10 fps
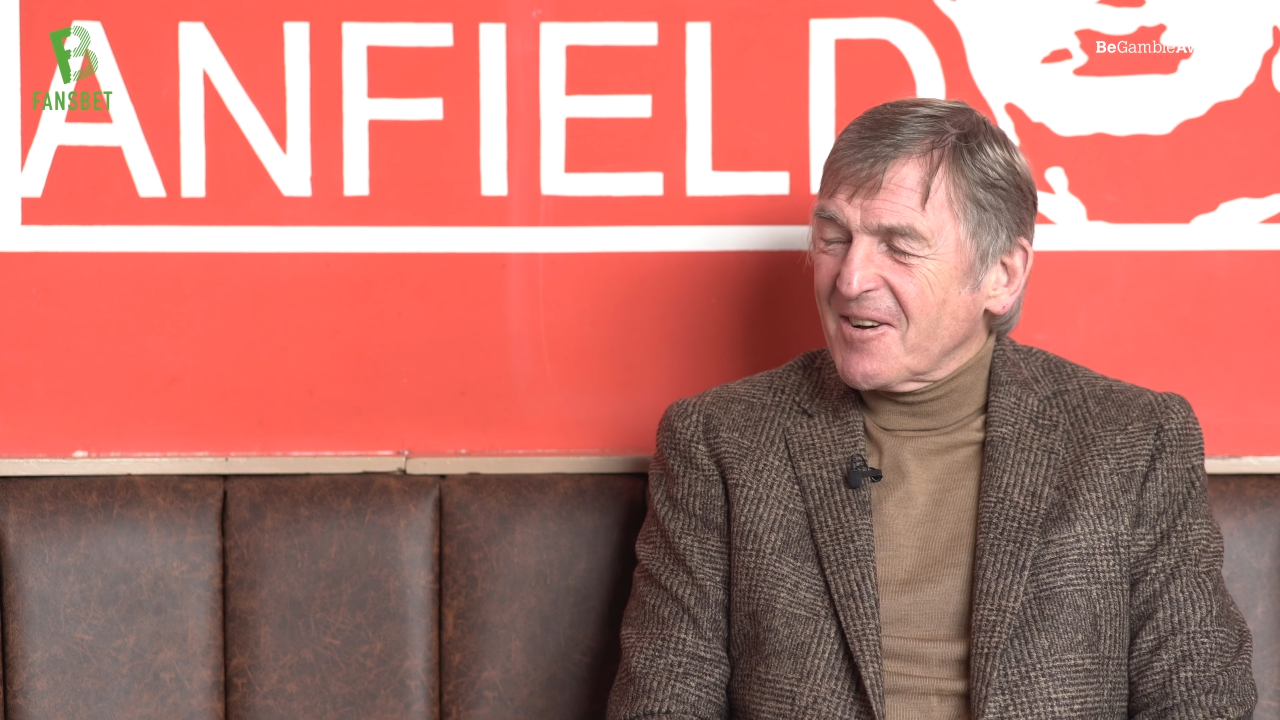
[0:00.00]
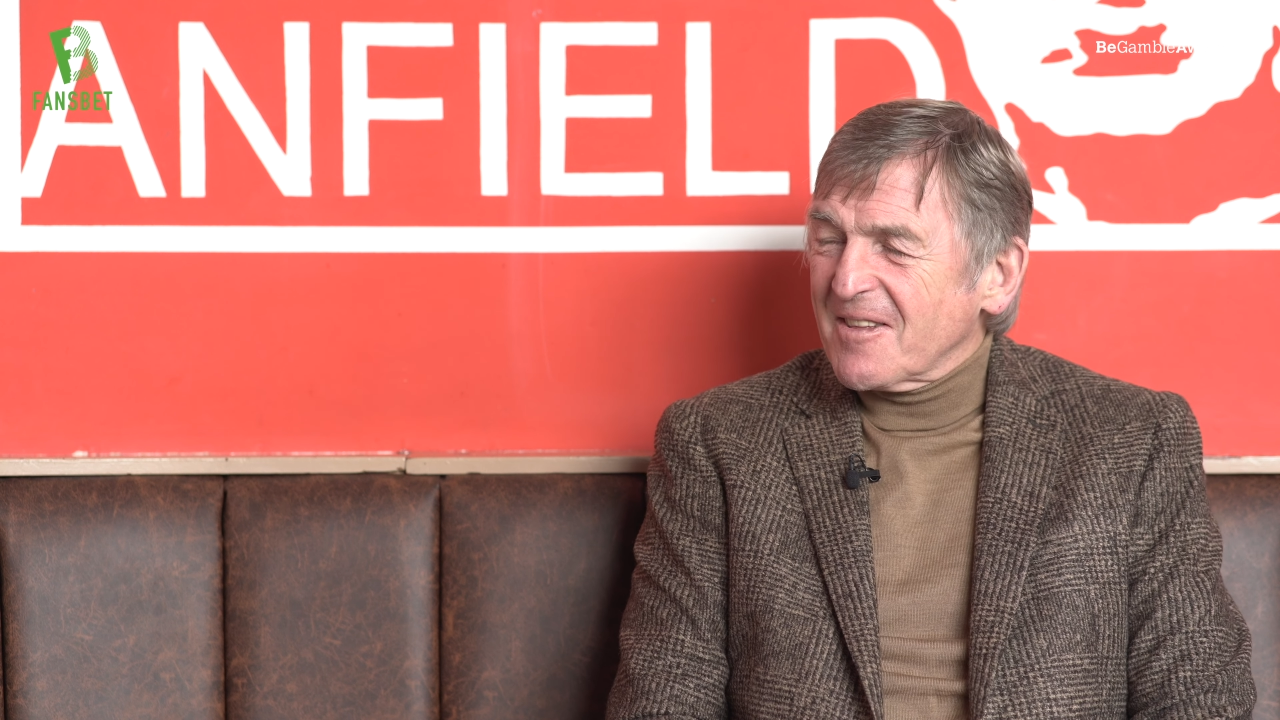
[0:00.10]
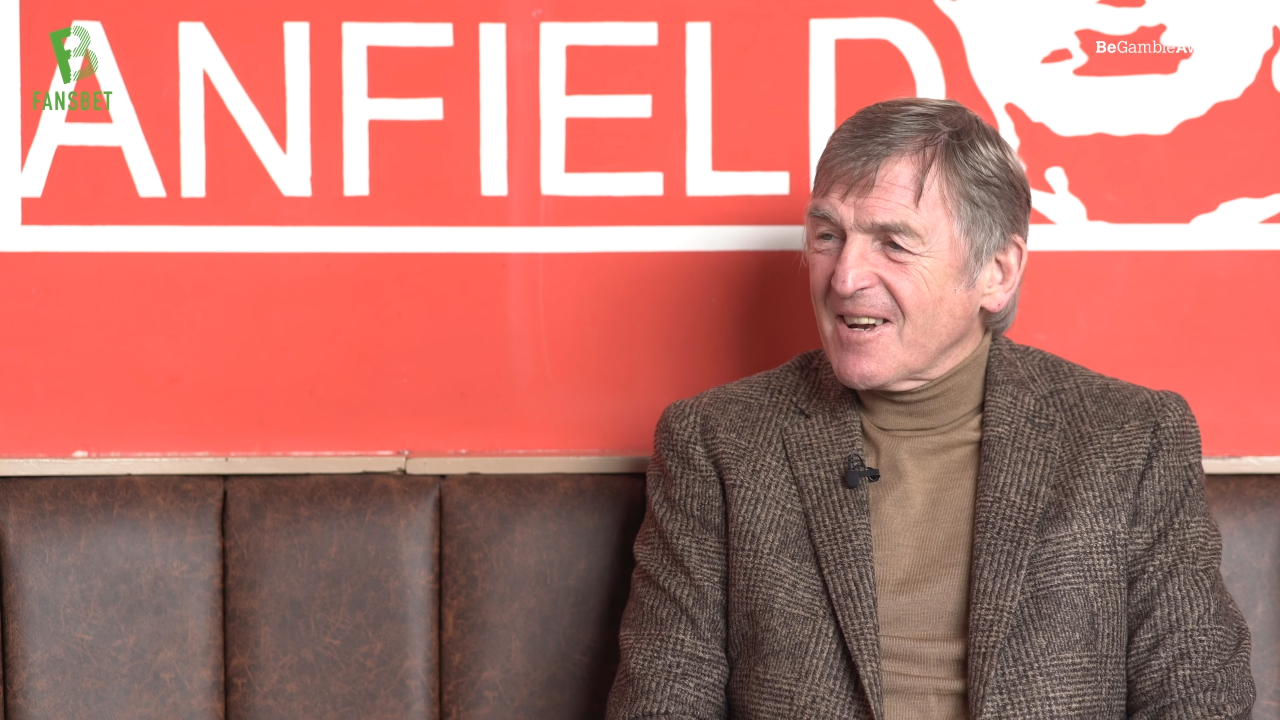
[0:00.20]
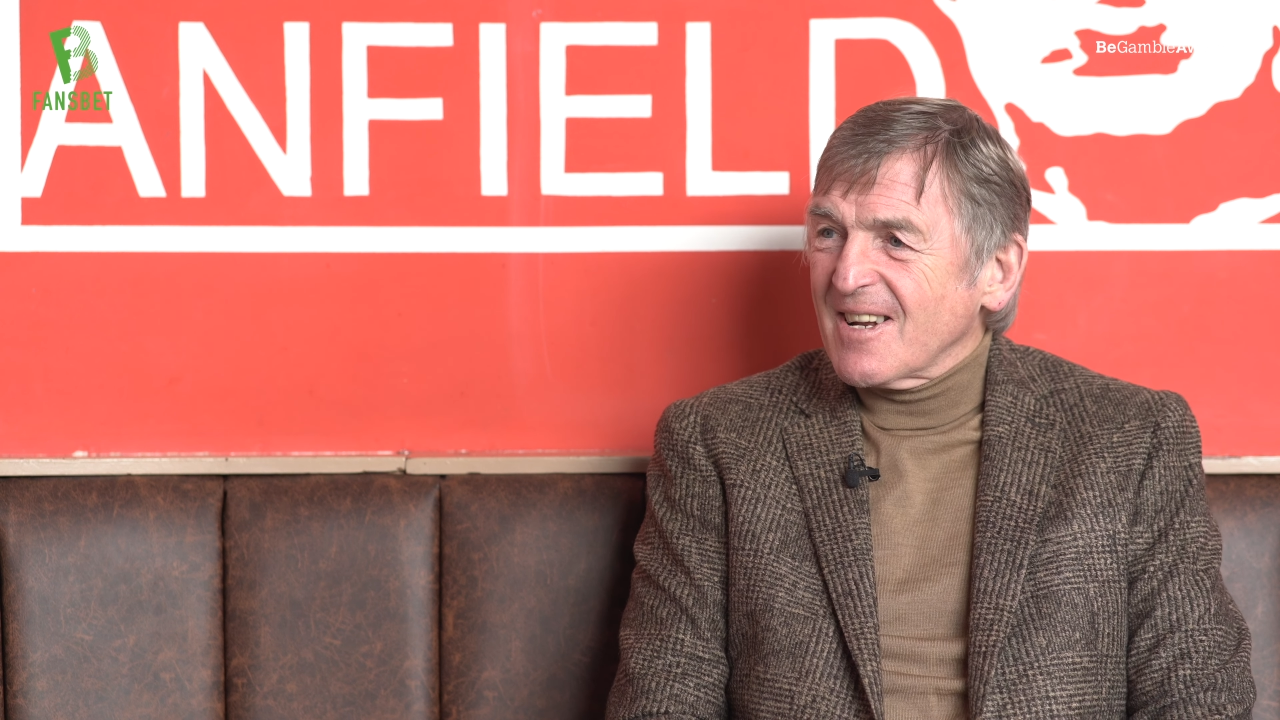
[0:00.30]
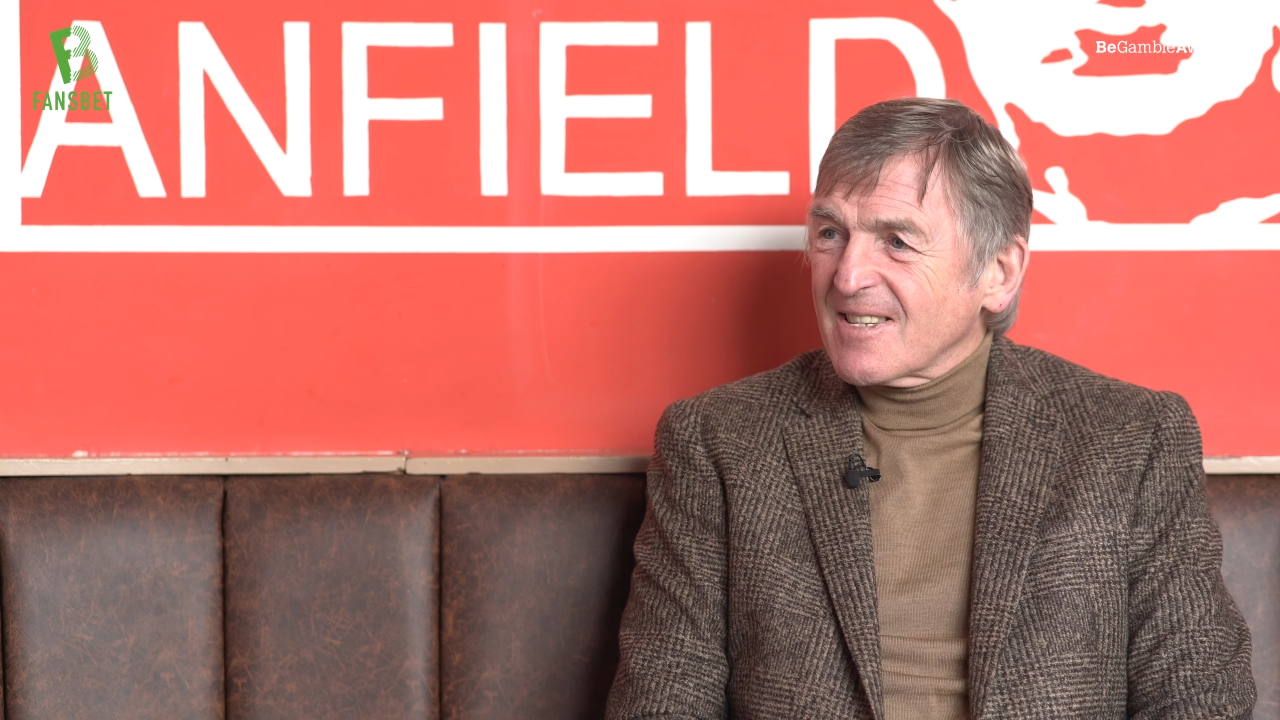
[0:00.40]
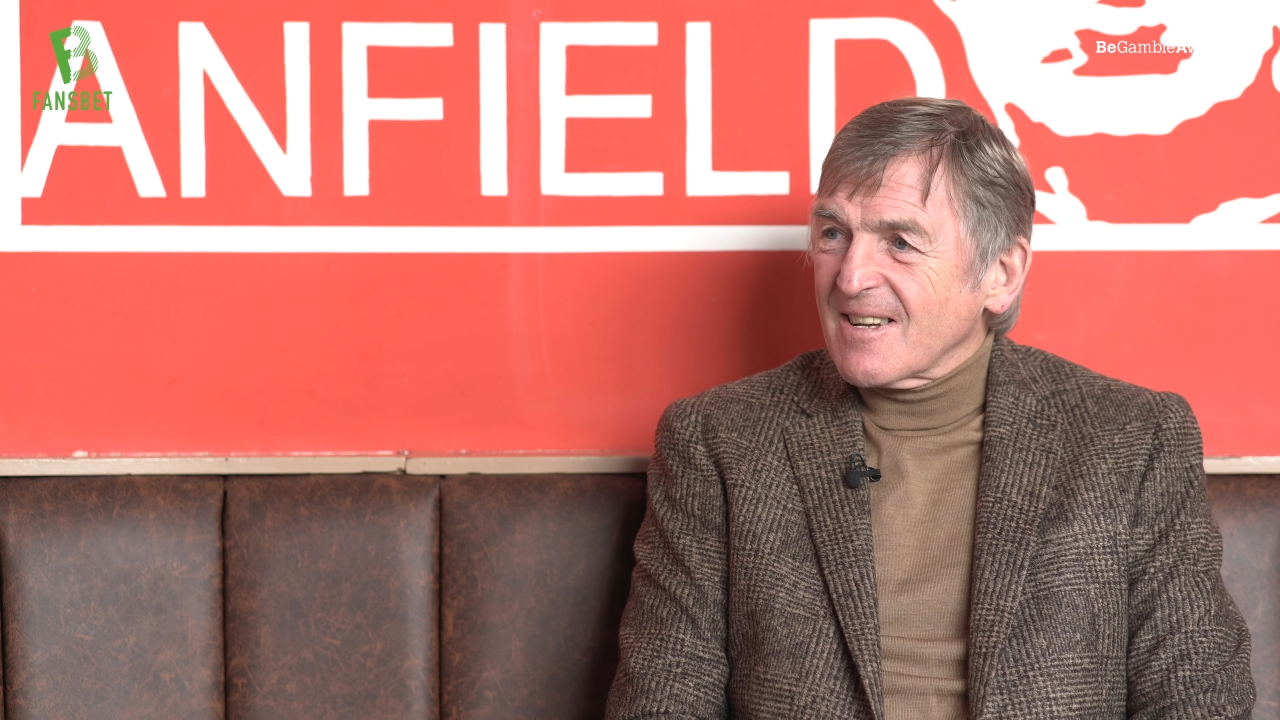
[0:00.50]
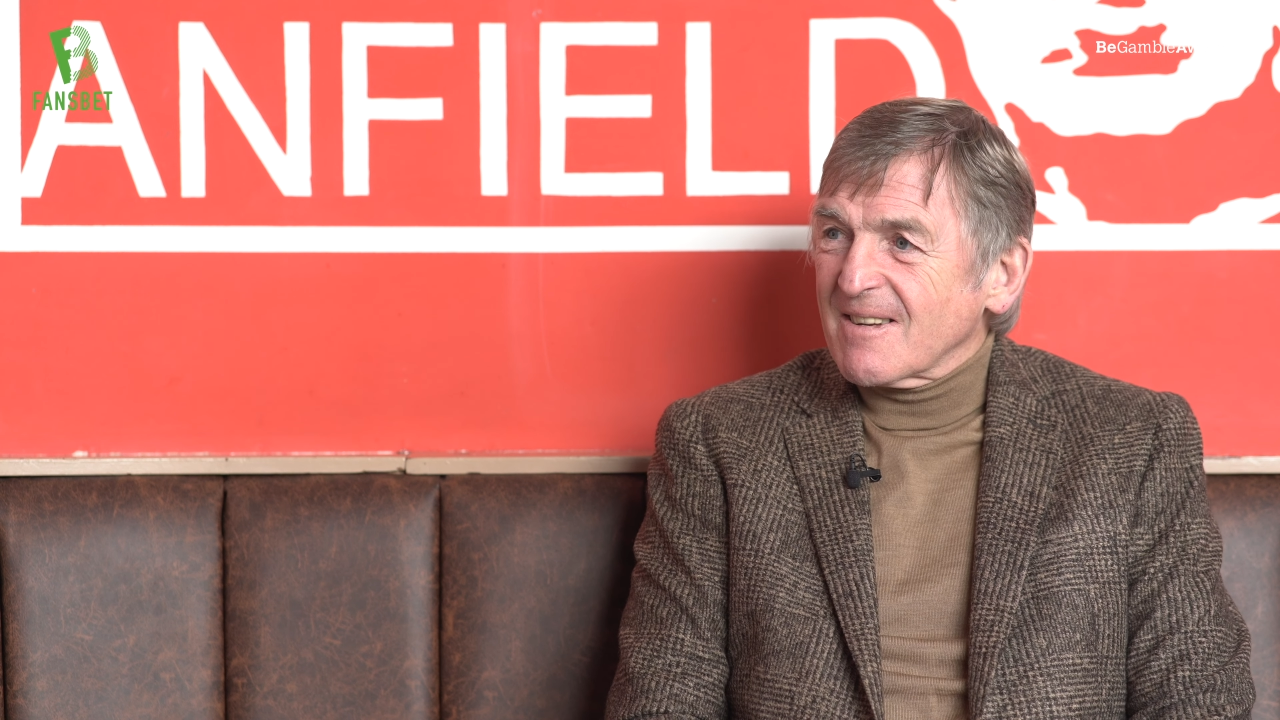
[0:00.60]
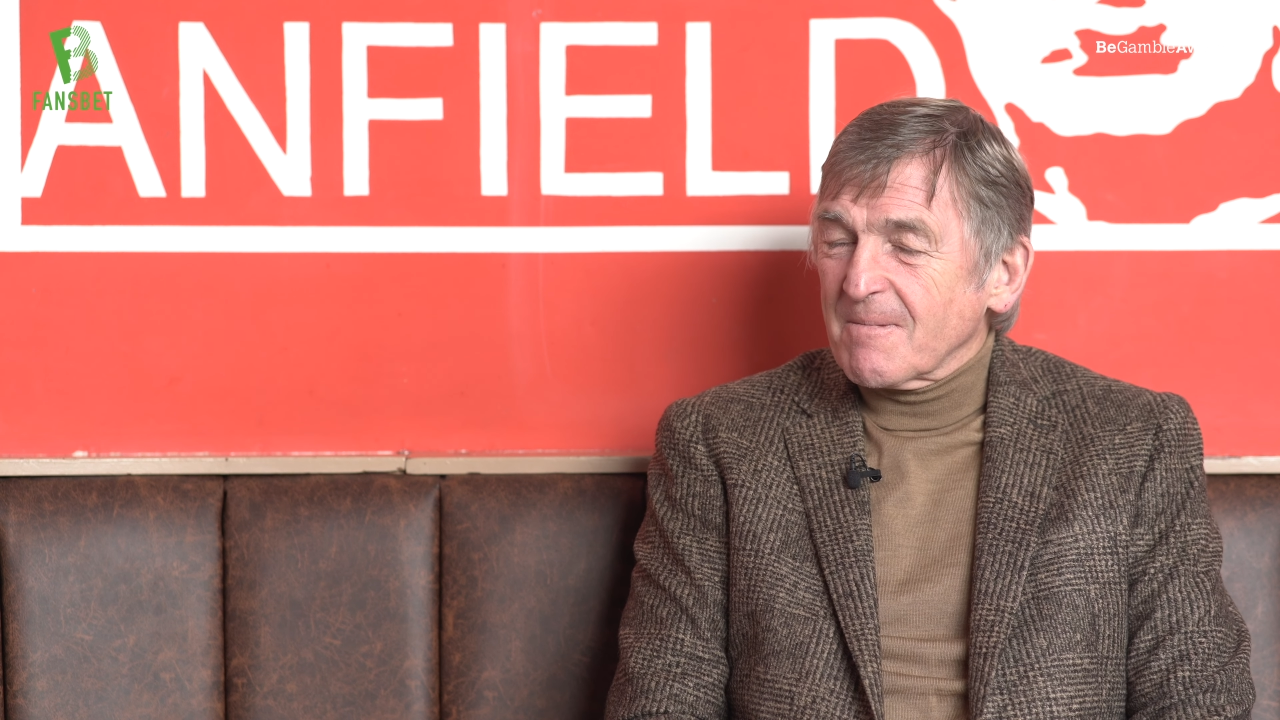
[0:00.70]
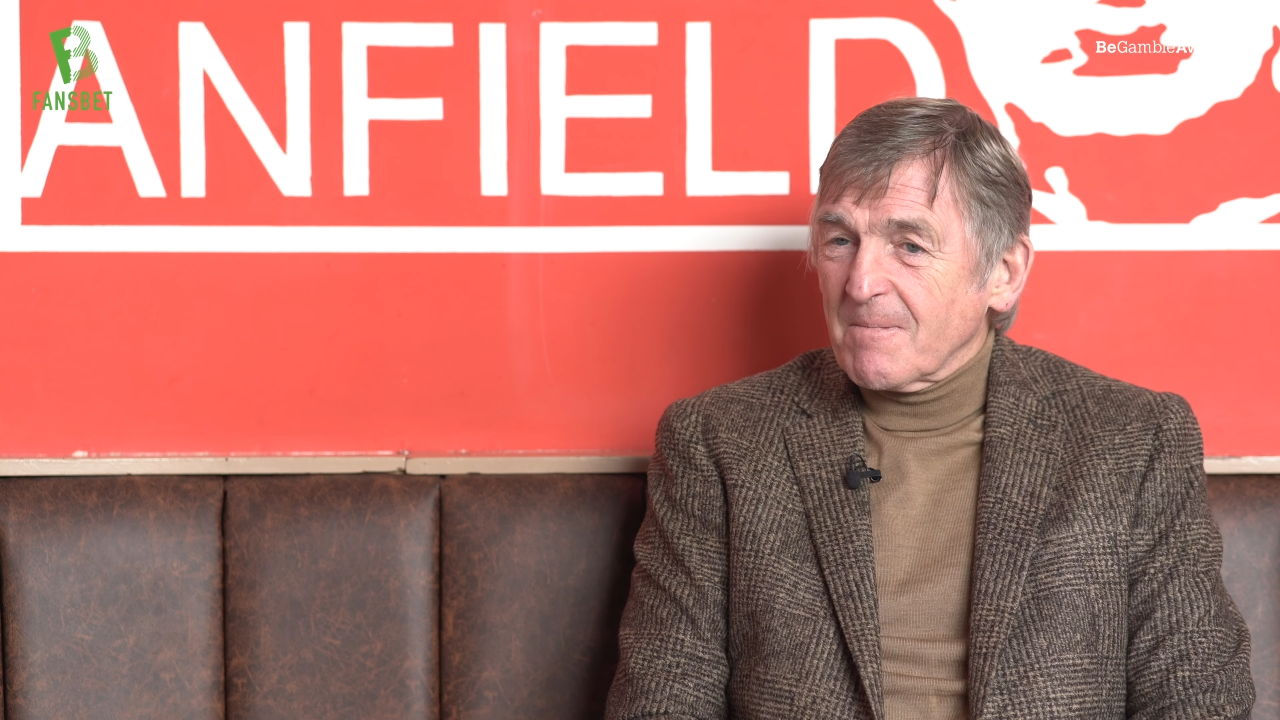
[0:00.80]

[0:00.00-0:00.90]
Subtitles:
any other answer.